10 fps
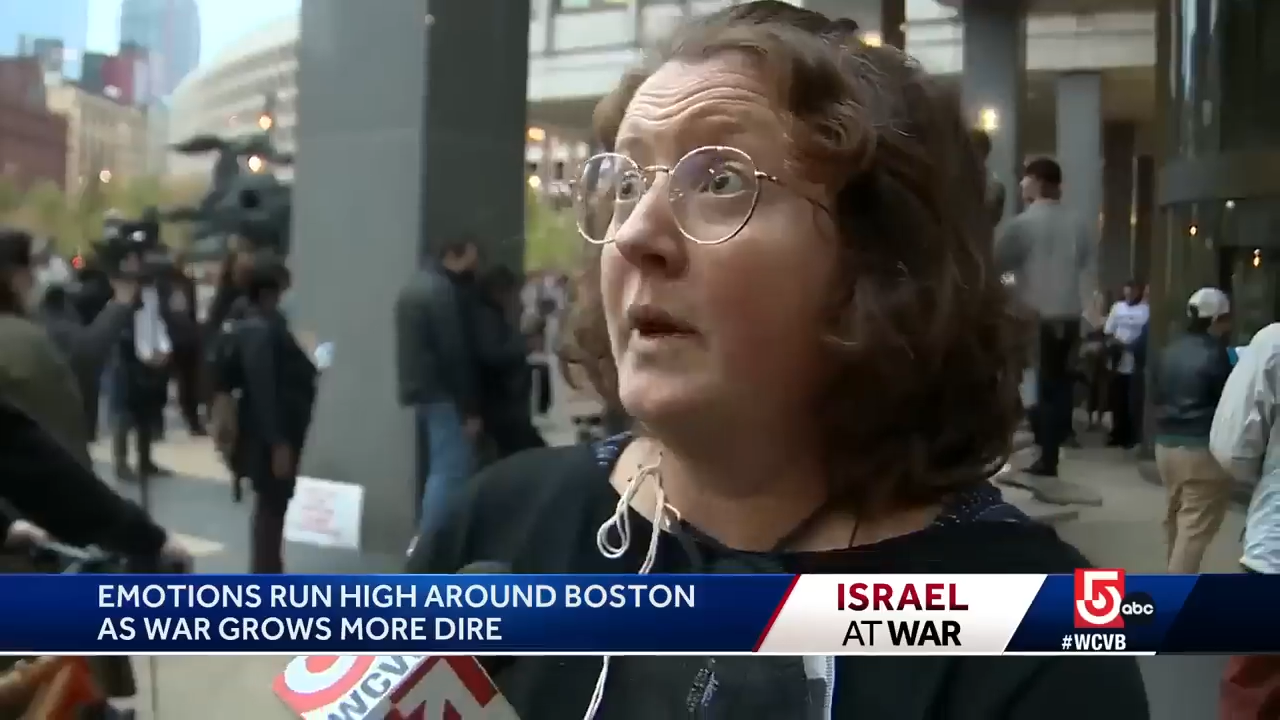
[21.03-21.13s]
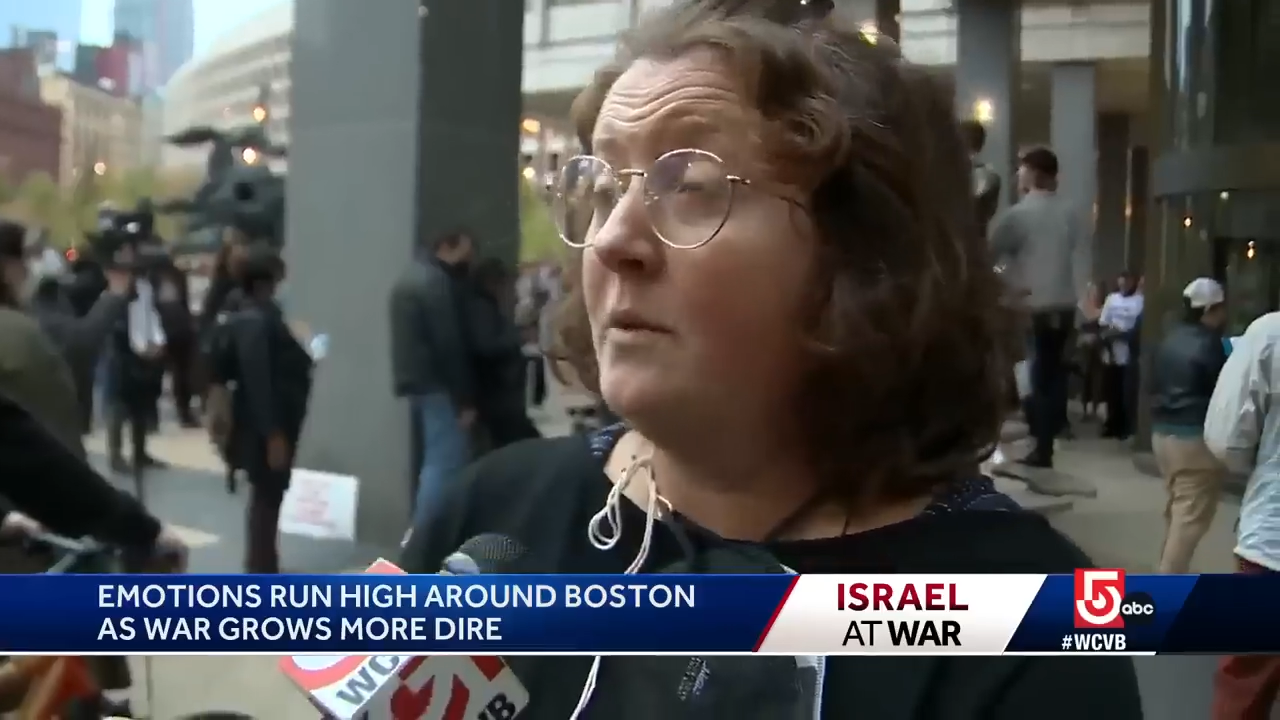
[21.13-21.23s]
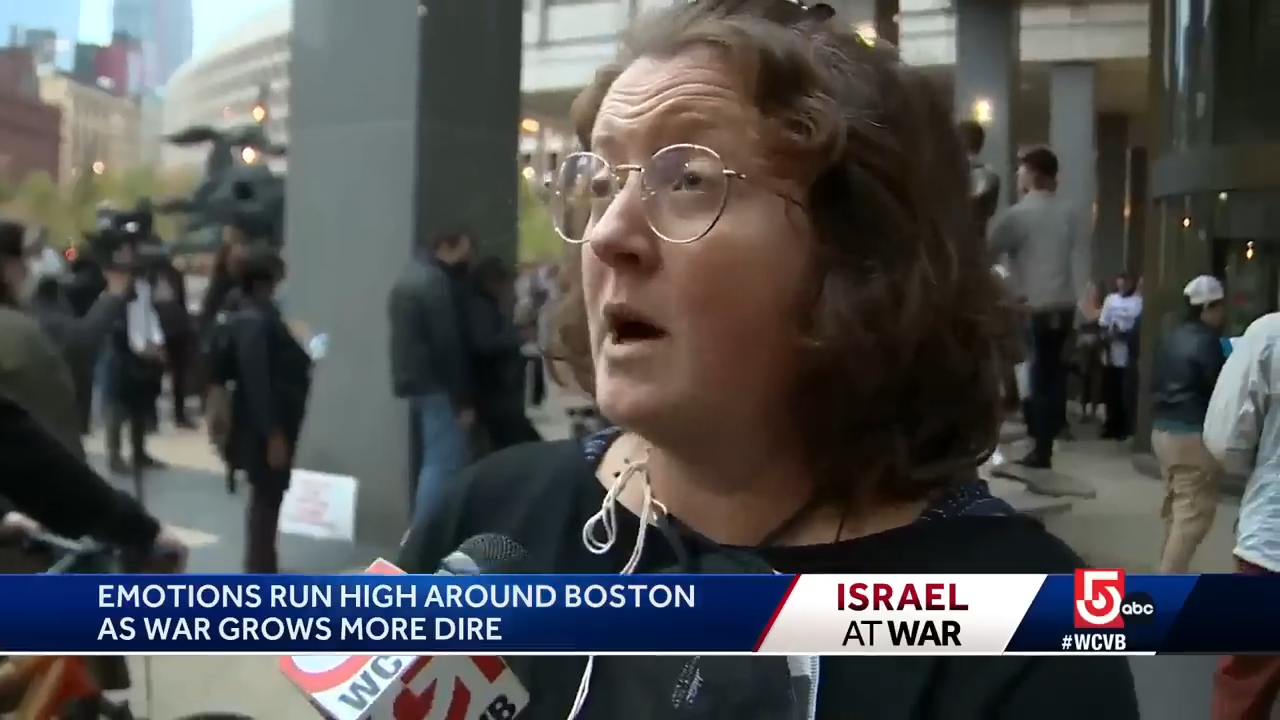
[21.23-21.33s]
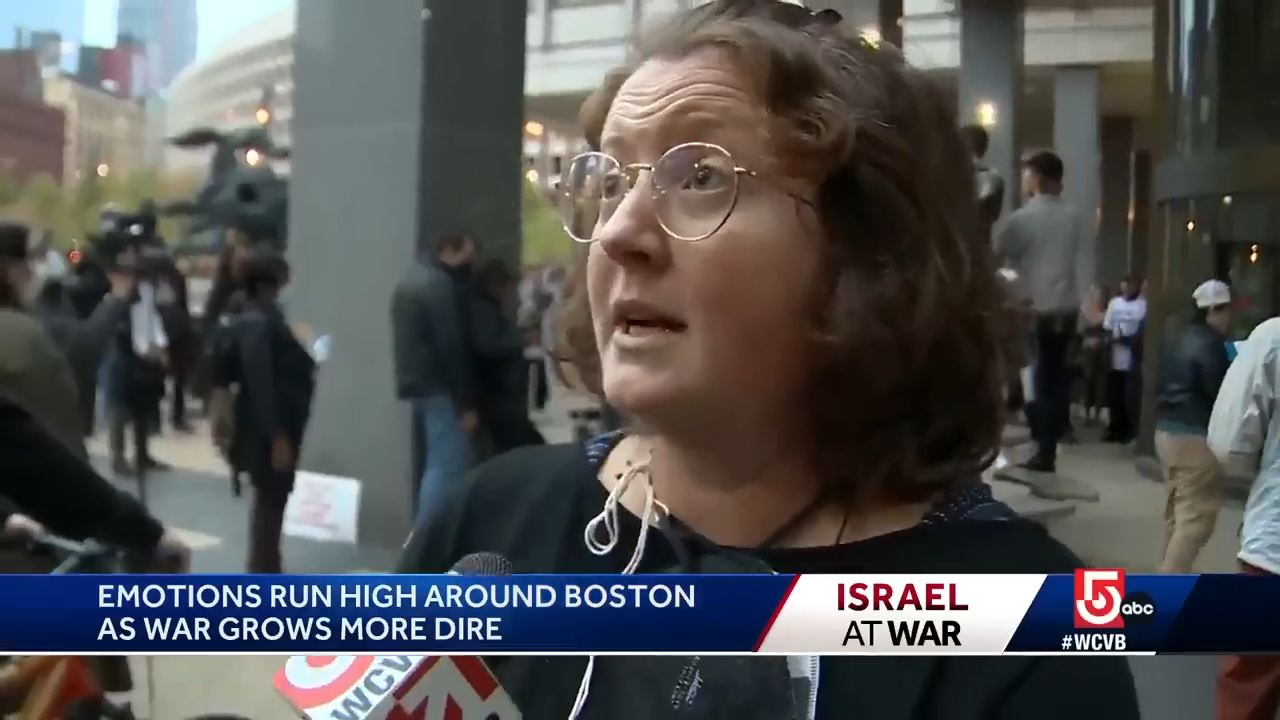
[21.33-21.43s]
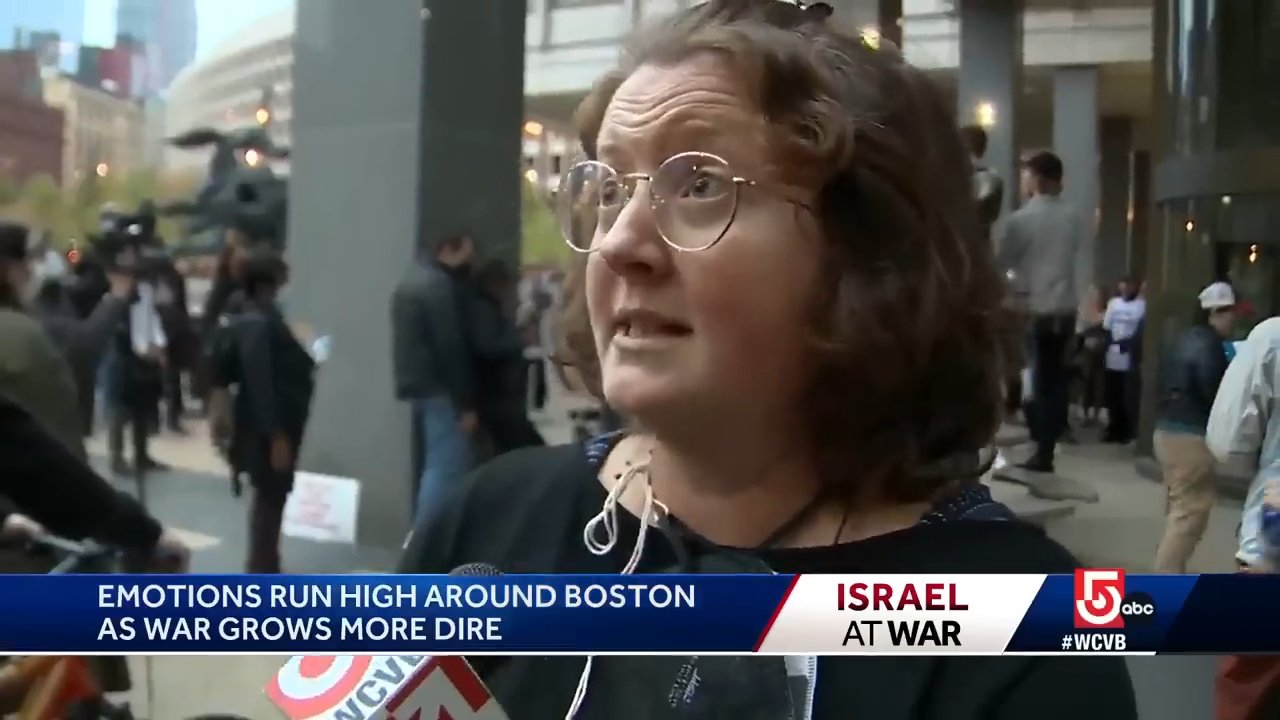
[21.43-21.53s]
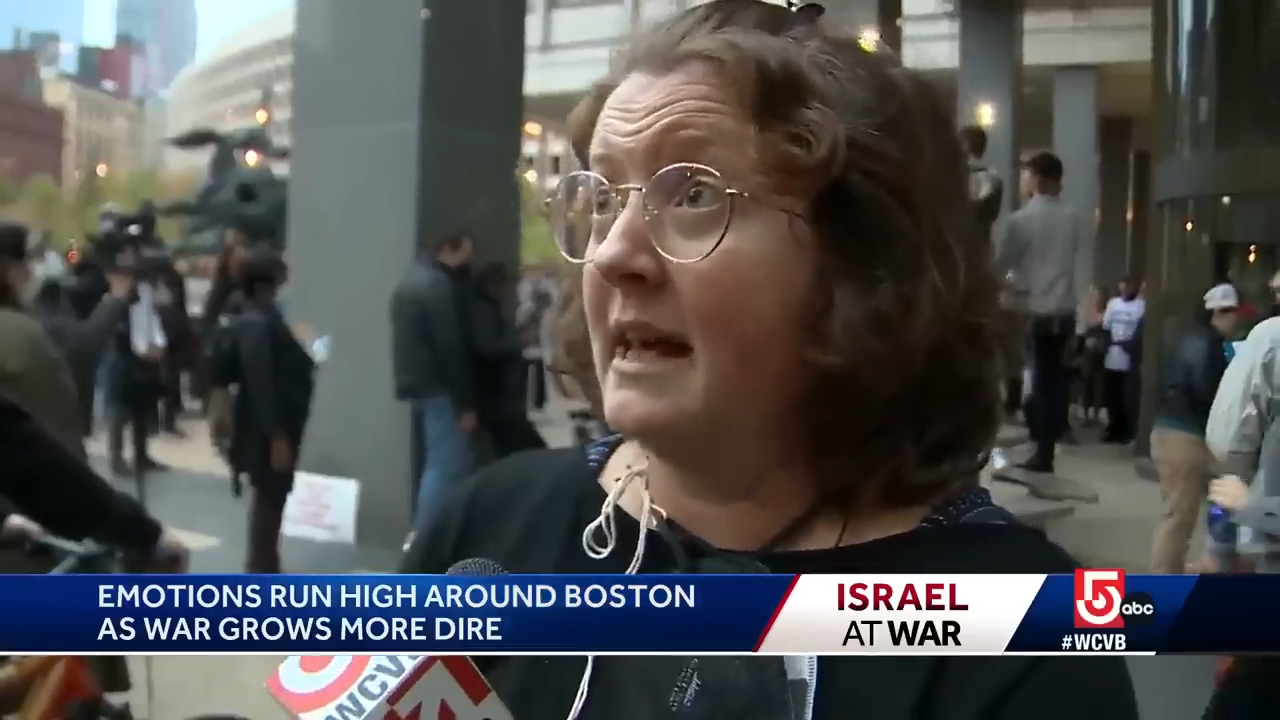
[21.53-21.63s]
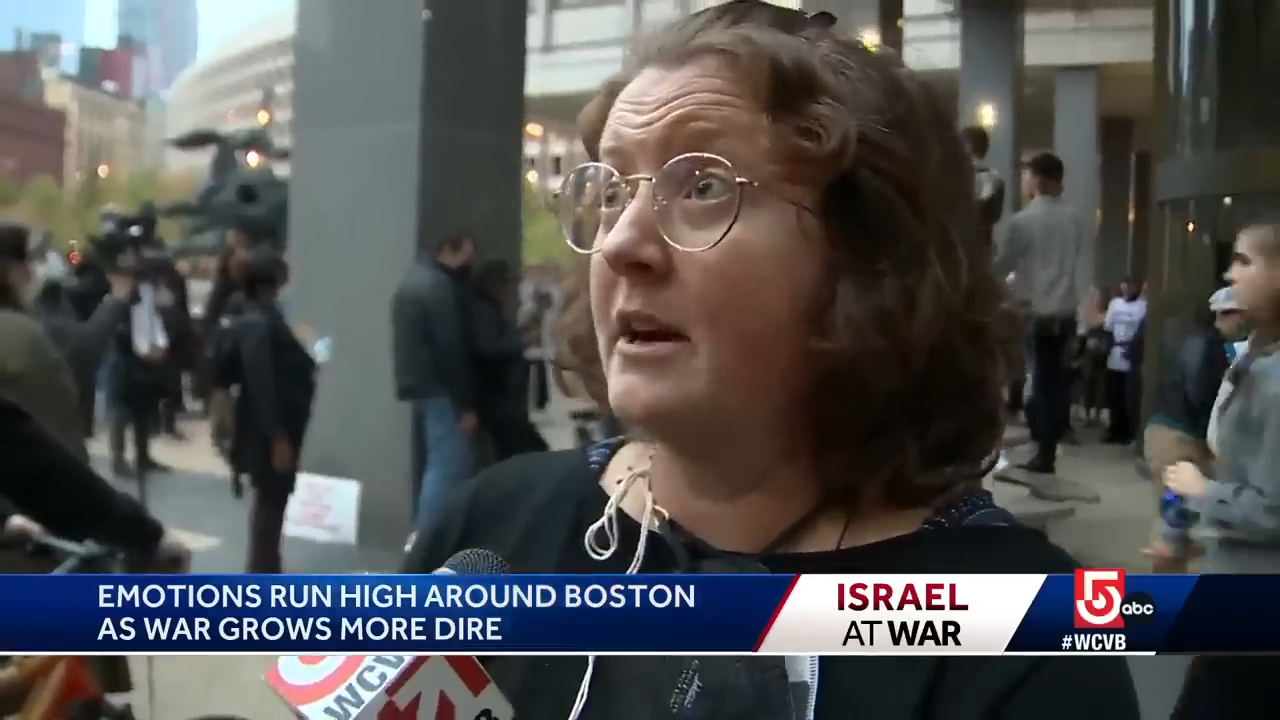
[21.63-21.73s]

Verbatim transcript: We wanted